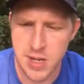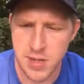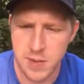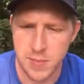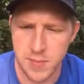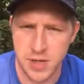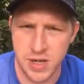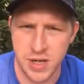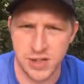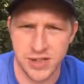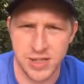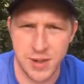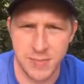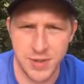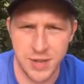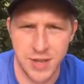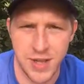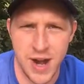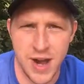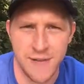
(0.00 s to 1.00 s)
because
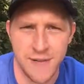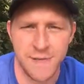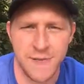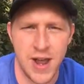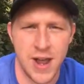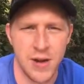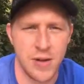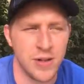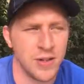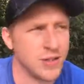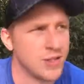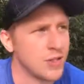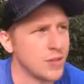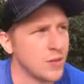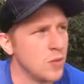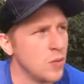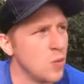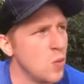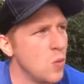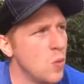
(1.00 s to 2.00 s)
something that I found is
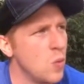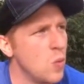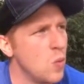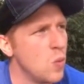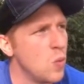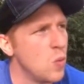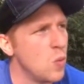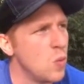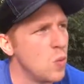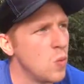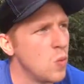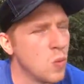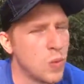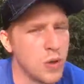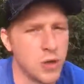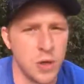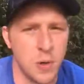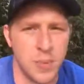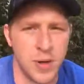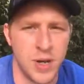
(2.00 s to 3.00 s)

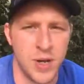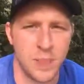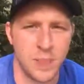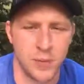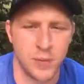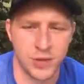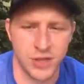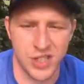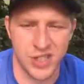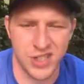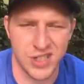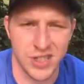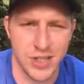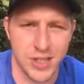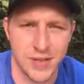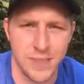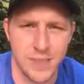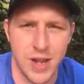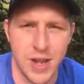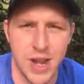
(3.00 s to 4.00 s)
when you're being
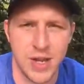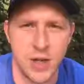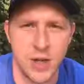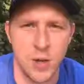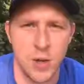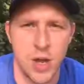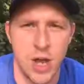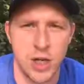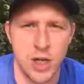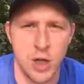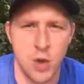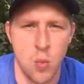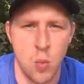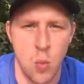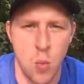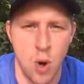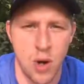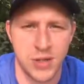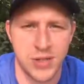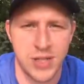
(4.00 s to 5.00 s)
persistent and you
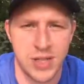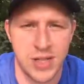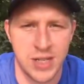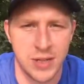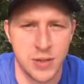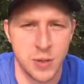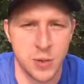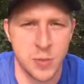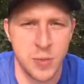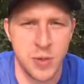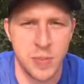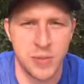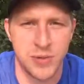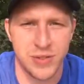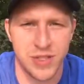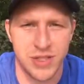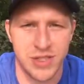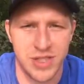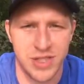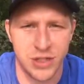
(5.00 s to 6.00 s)
want to get those
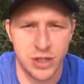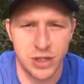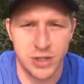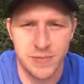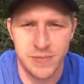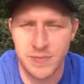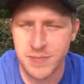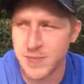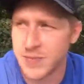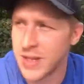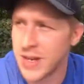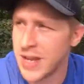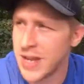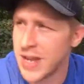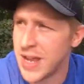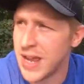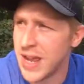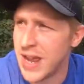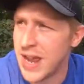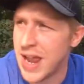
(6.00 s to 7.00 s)
people's attention,
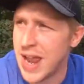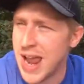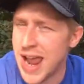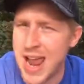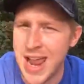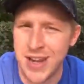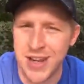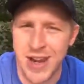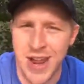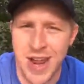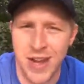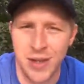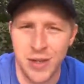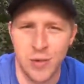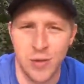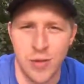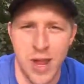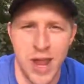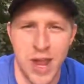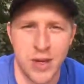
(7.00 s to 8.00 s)
and
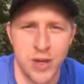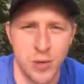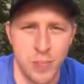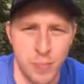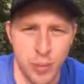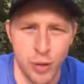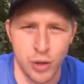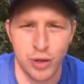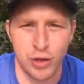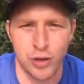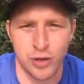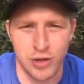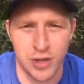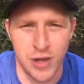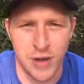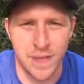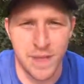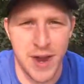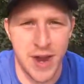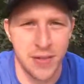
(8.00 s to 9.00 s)
you put
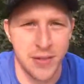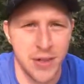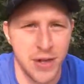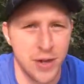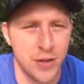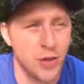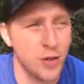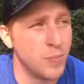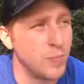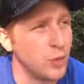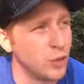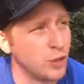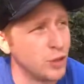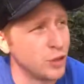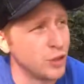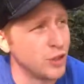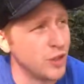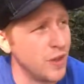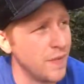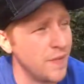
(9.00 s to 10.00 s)
yourself out there and you
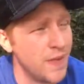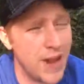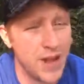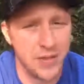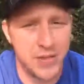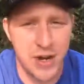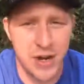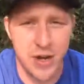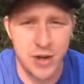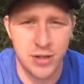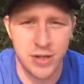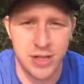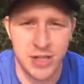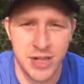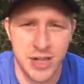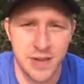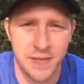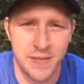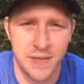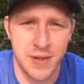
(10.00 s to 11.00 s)

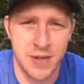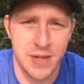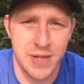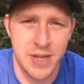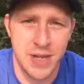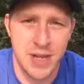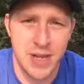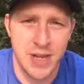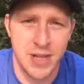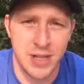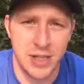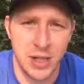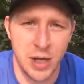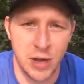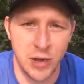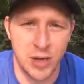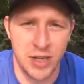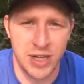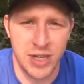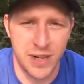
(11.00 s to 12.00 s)
give
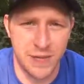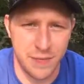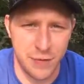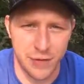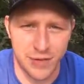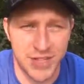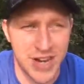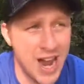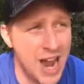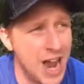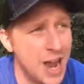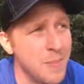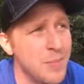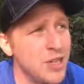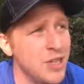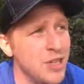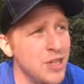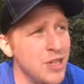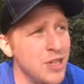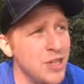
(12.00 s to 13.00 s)
your time
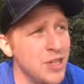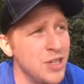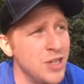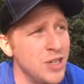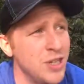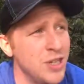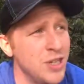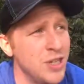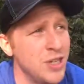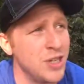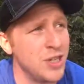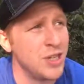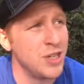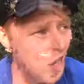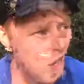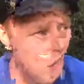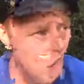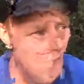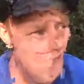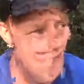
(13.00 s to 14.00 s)
and
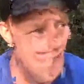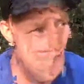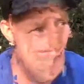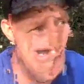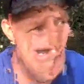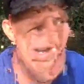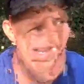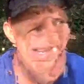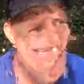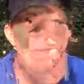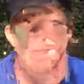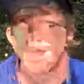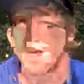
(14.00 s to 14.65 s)
you give your money.